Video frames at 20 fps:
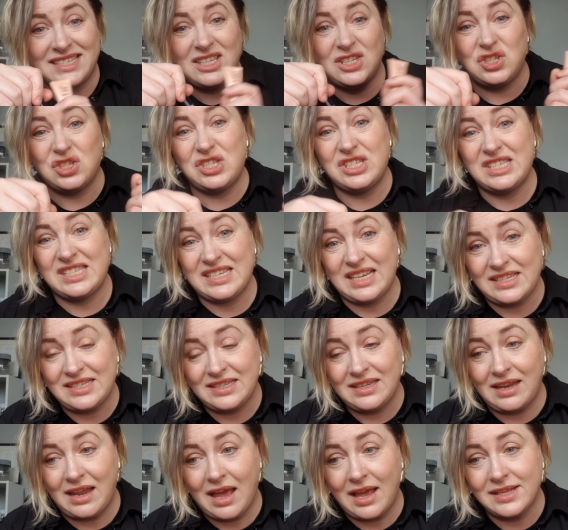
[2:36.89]
It doesn't sit
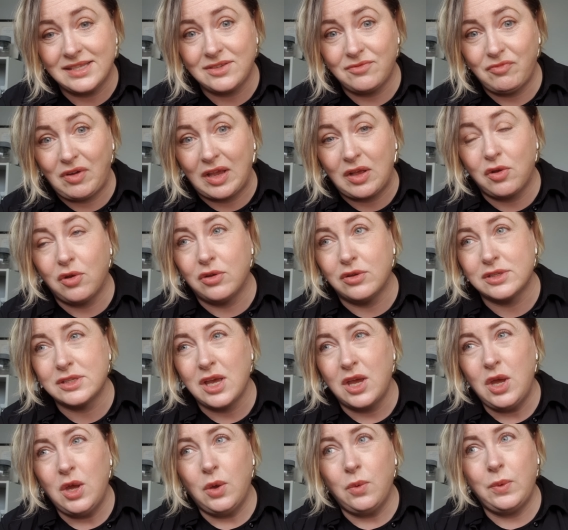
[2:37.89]
in lines and wrinkles,
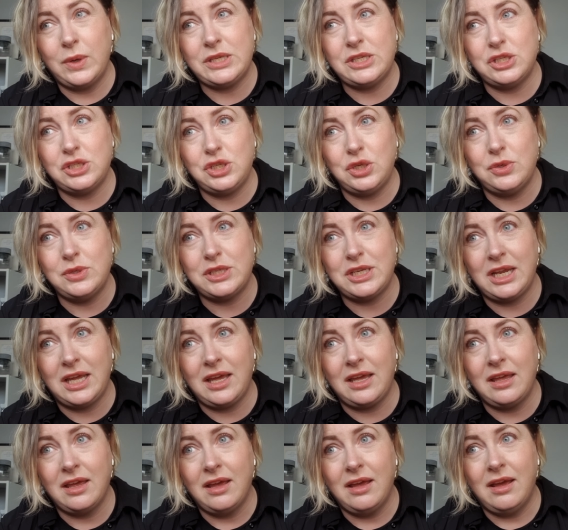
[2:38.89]
which is
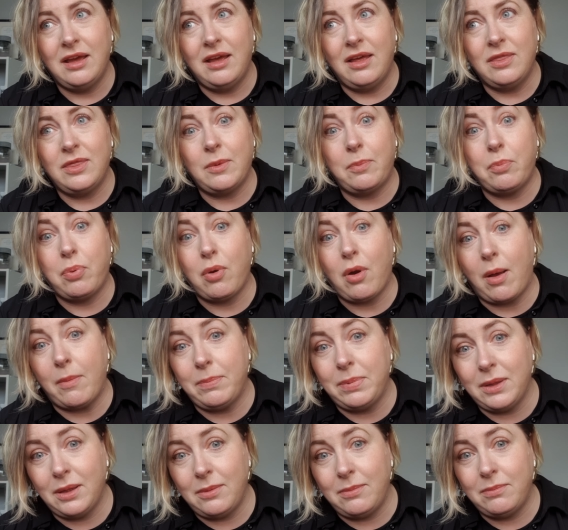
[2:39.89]
usually the
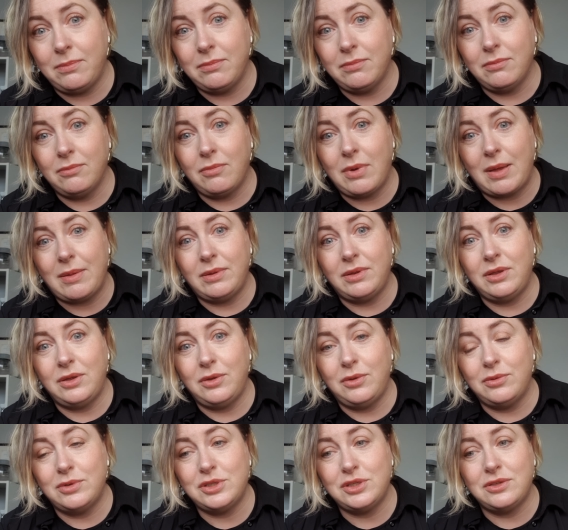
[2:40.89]
problem when
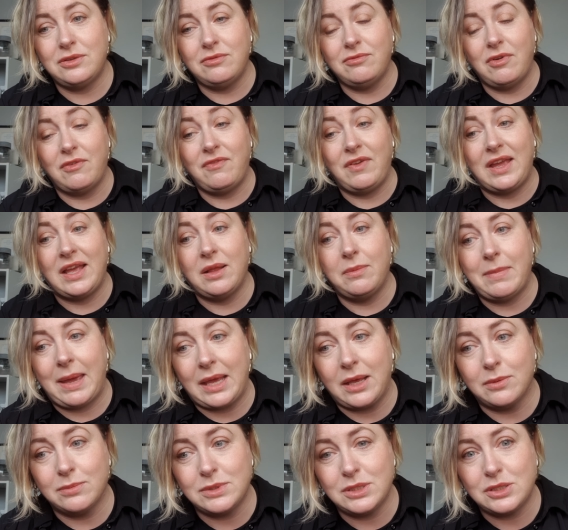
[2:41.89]
you reveal
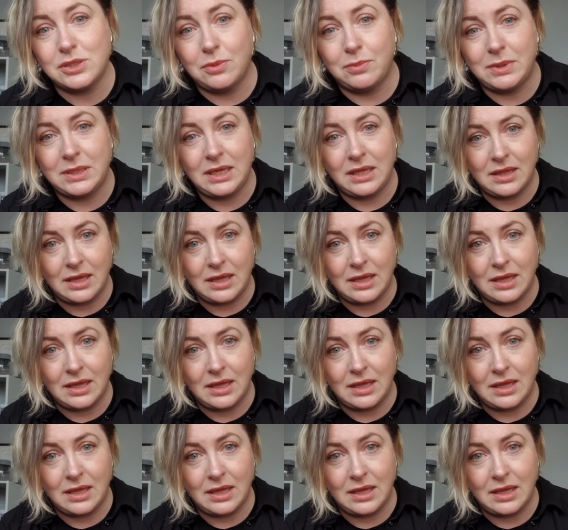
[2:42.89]
makeup to somebody.